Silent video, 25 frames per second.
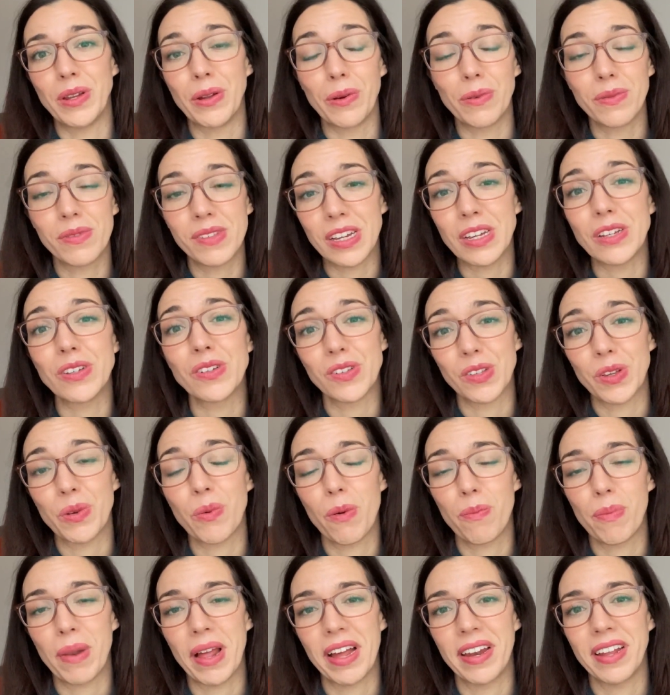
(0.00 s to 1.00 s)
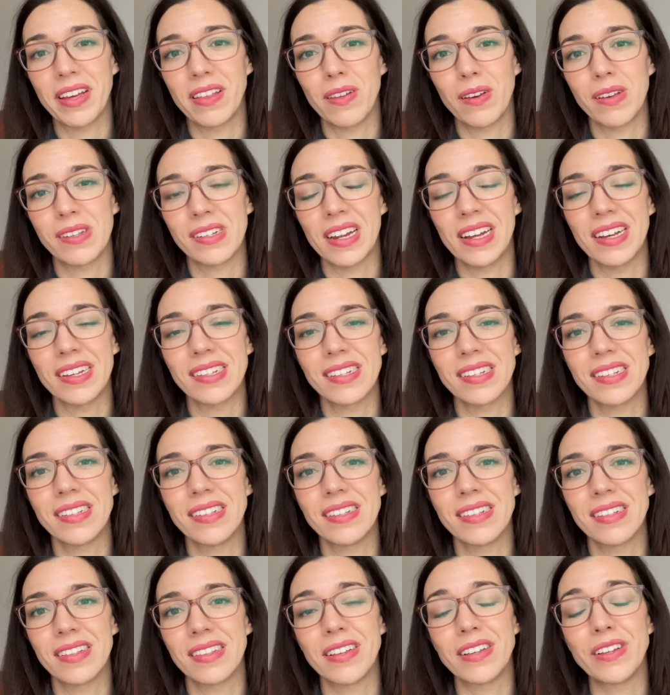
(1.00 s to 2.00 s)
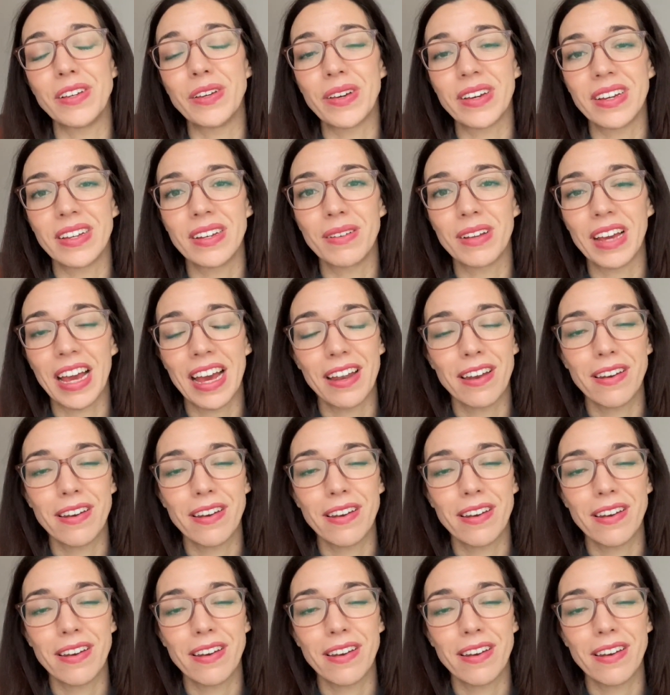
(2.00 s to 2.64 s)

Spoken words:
teachers who are planning those lessons, and then you can get